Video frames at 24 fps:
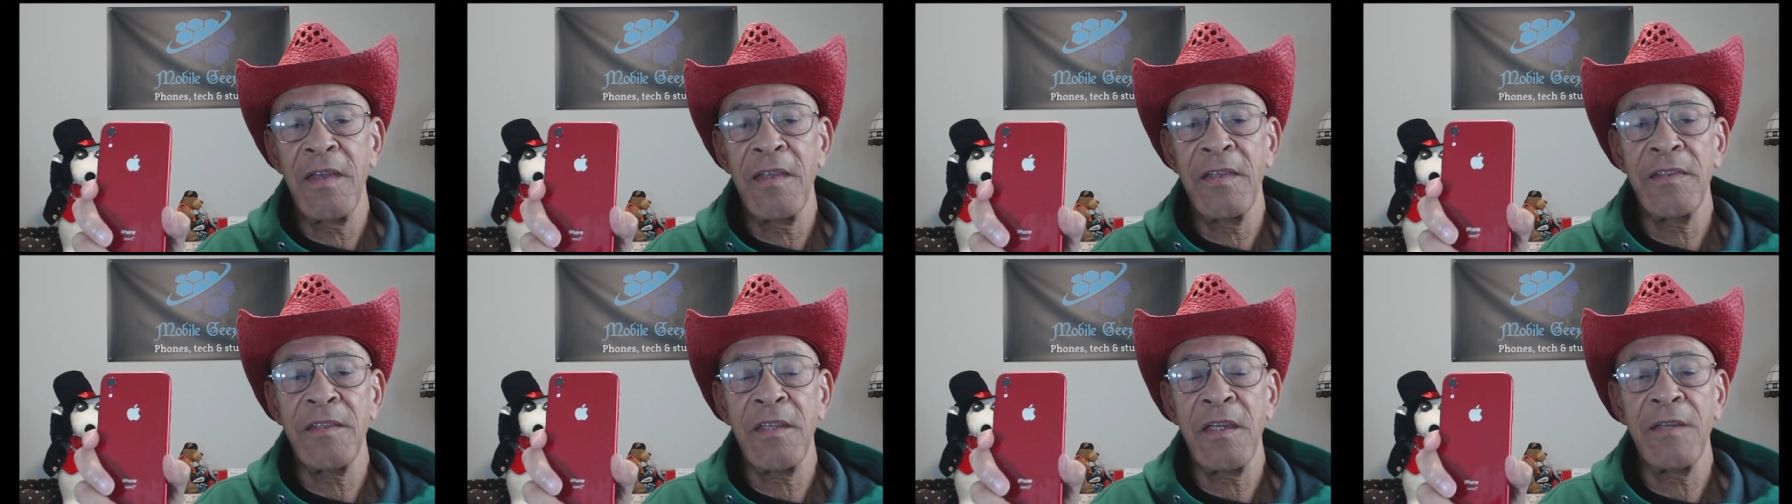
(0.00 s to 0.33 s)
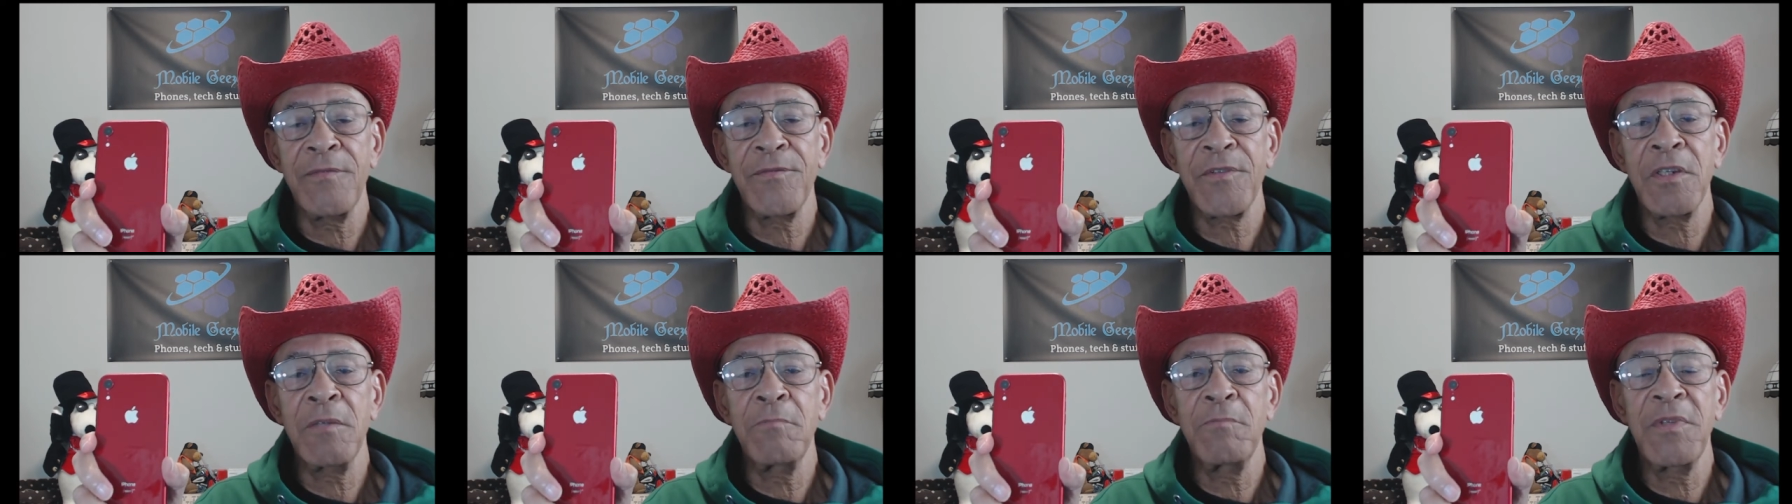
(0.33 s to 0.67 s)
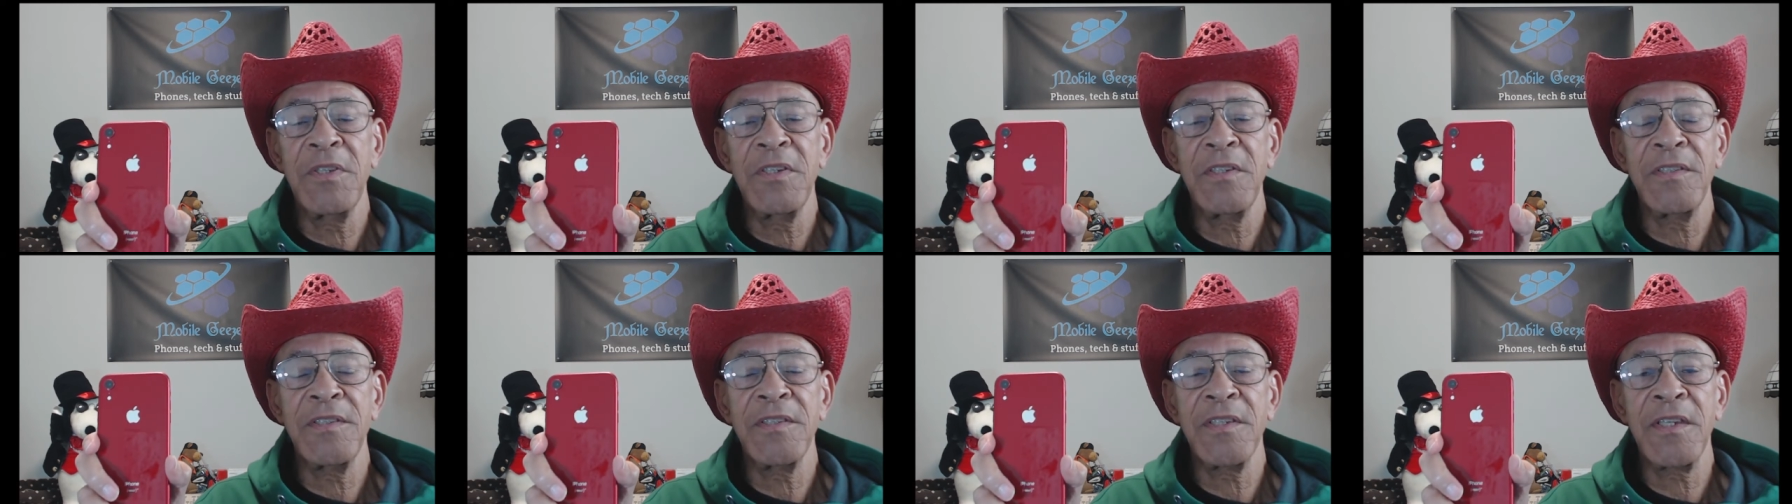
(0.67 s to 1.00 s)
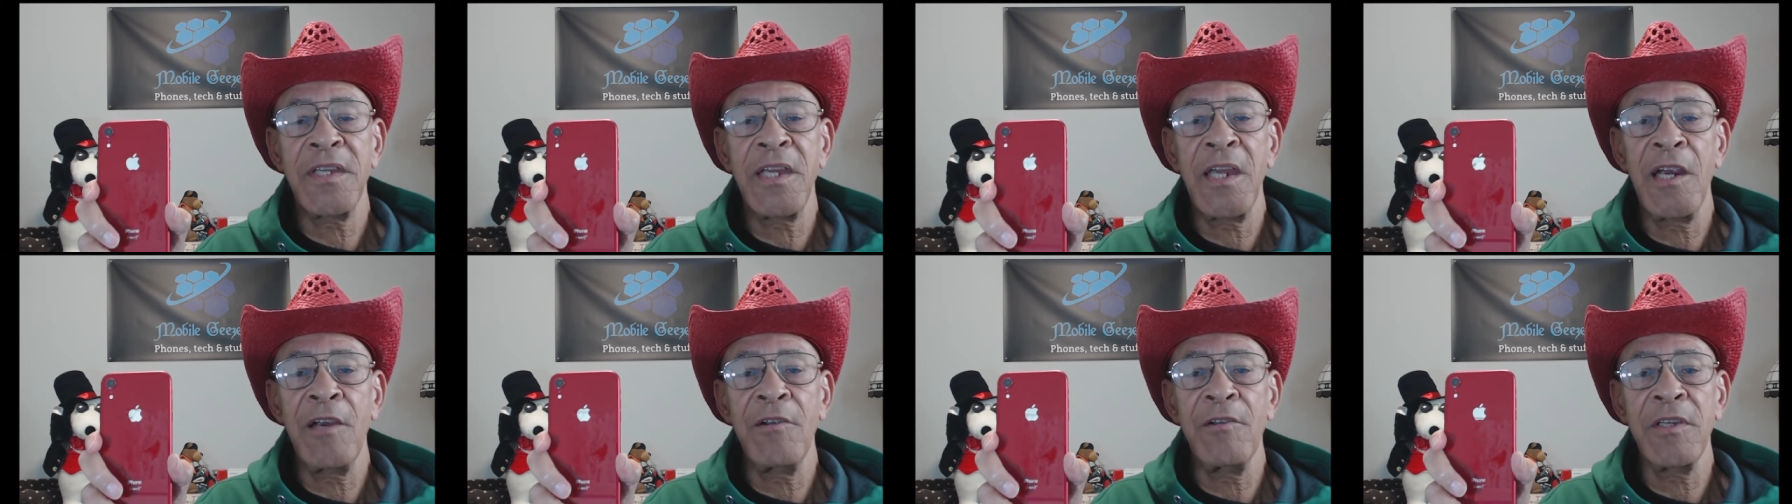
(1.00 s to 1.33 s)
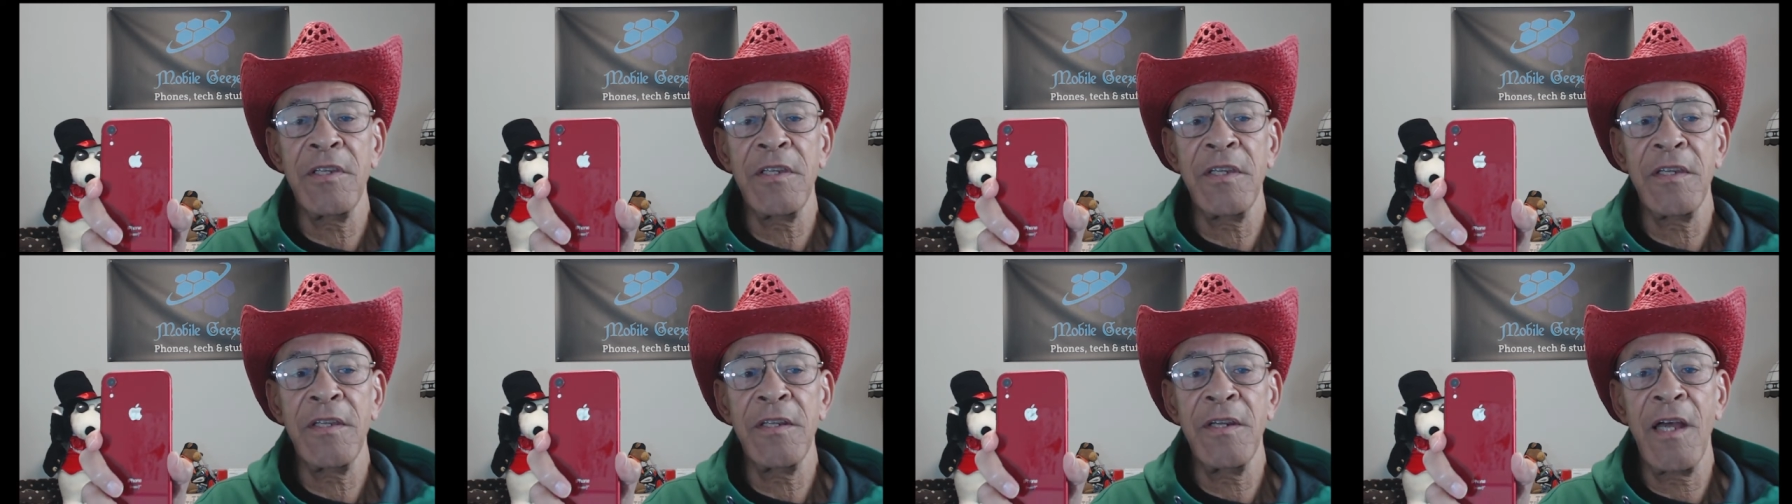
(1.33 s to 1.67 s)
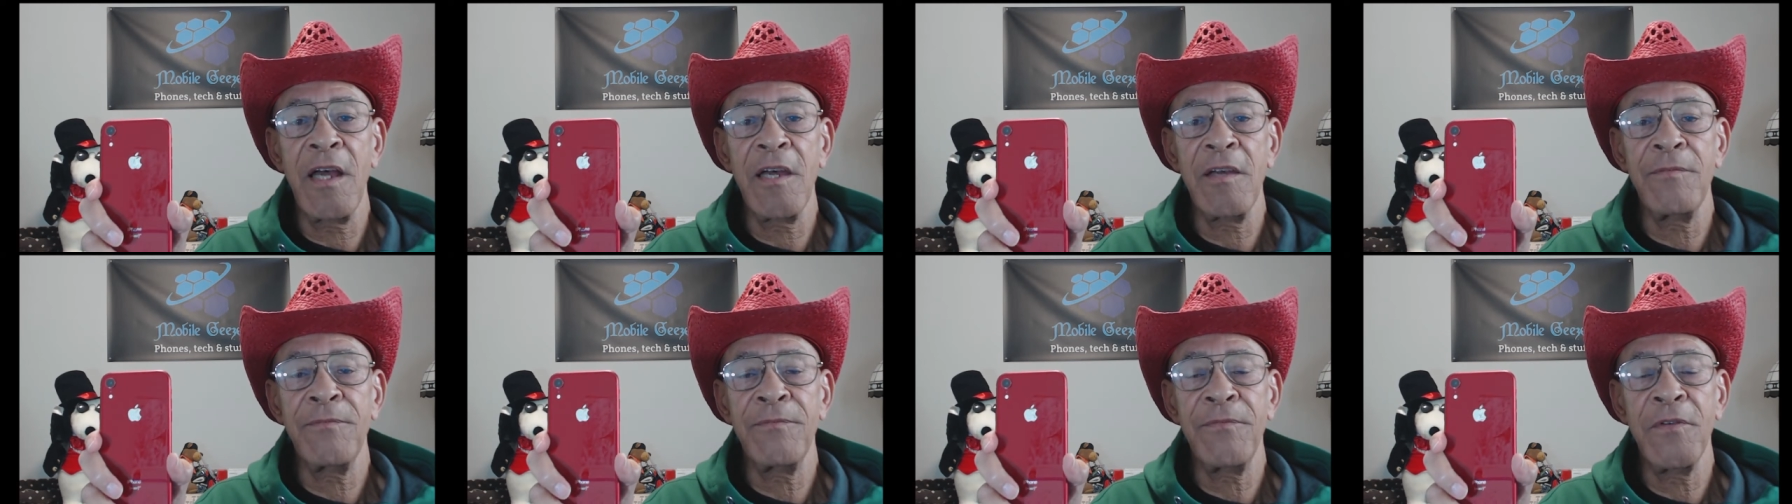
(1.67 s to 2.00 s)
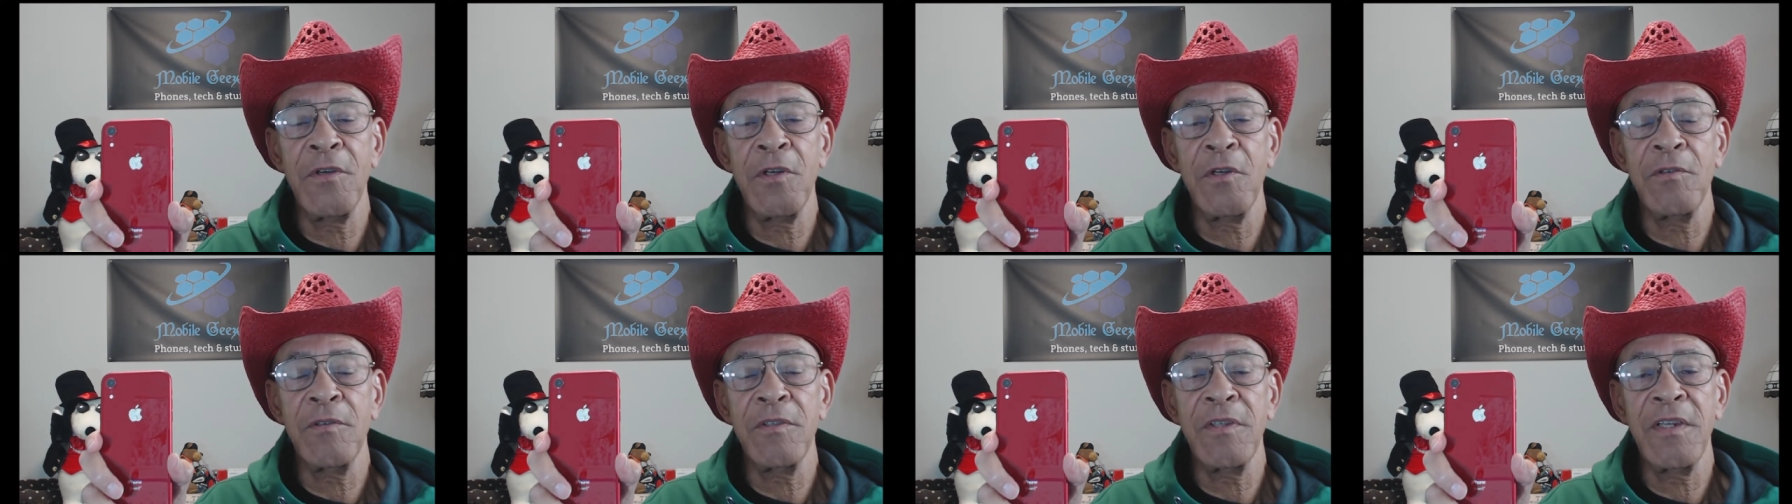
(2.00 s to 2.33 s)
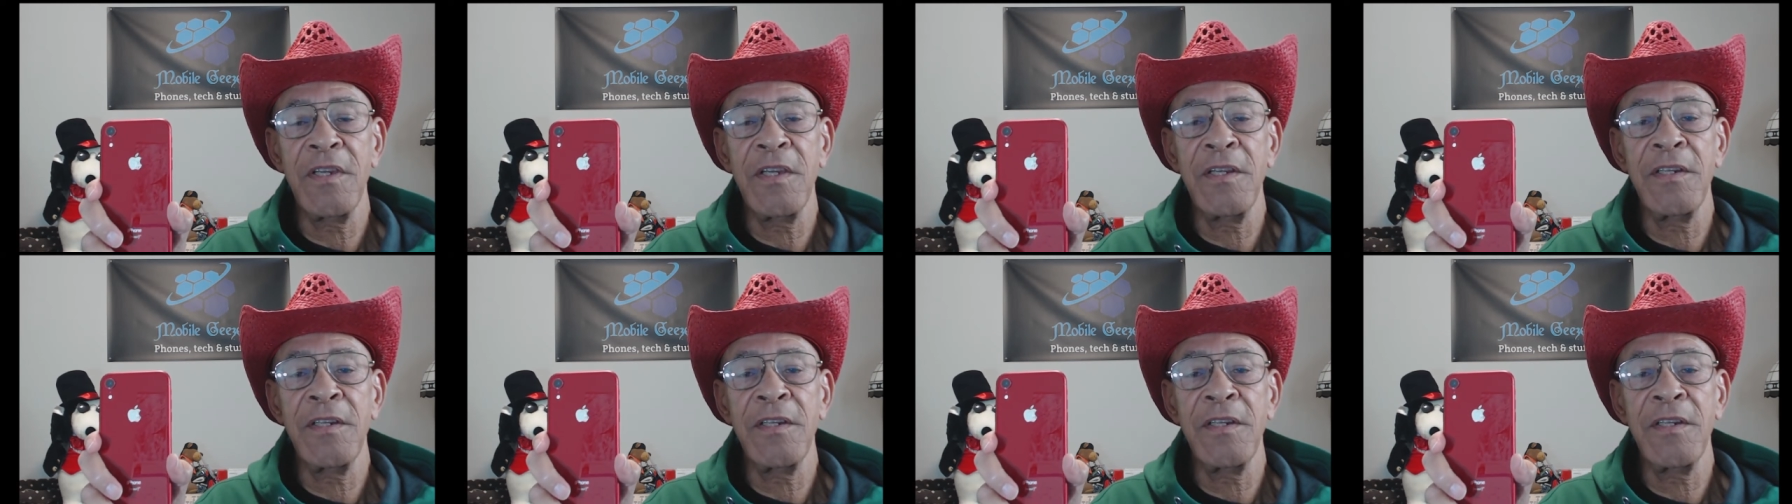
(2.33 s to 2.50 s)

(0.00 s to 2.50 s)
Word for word: and I've committed to carrying an iPhone